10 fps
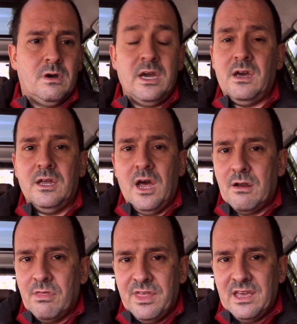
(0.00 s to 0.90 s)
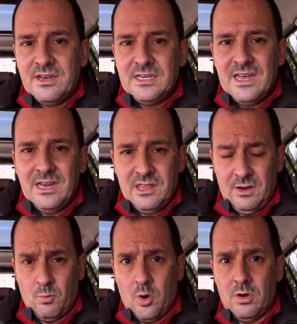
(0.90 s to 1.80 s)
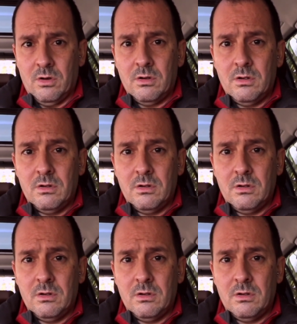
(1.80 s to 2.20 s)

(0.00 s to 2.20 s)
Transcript: I, I, I don't think I did anything wrong.